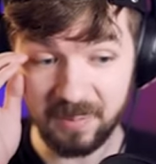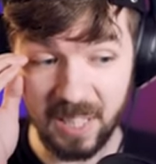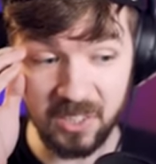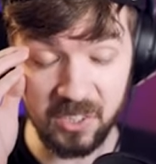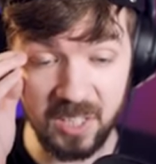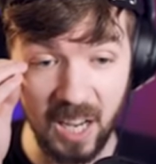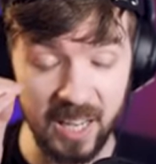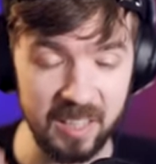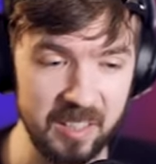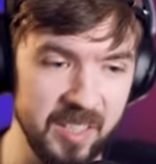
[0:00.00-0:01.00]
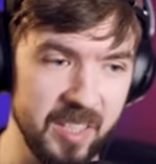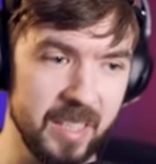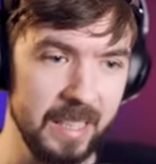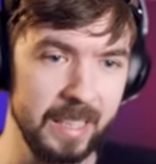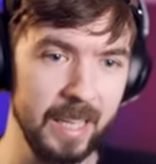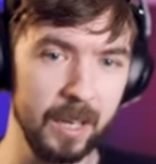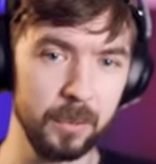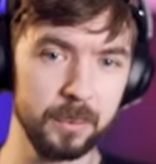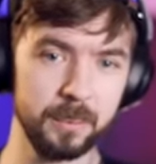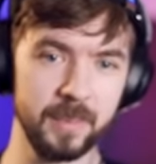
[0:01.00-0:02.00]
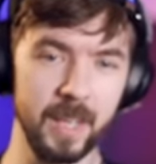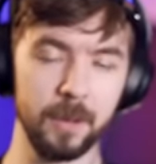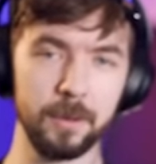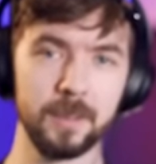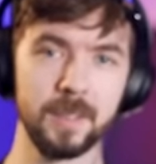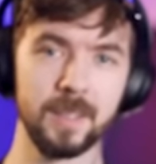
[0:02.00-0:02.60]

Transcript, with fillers: I just die consistently now. There.